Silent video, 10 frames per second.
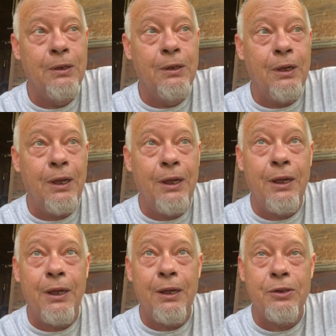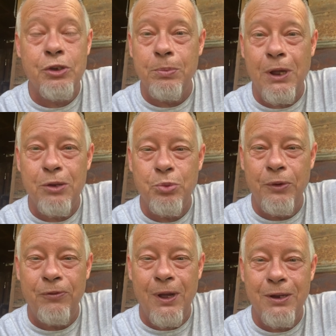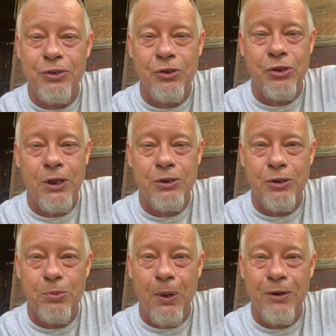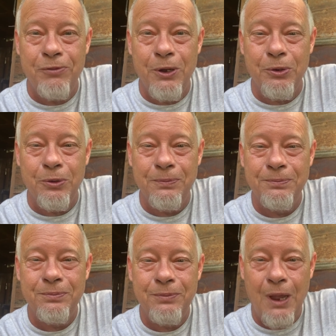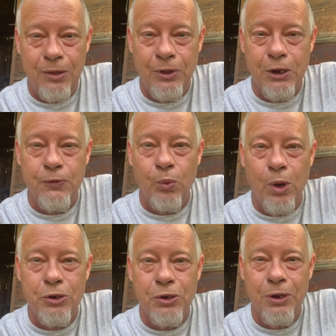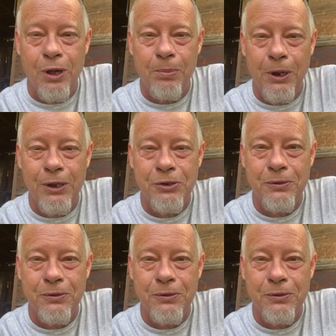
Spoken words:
And sometimes we find success in spite of failure. Thanks for watching and God bless.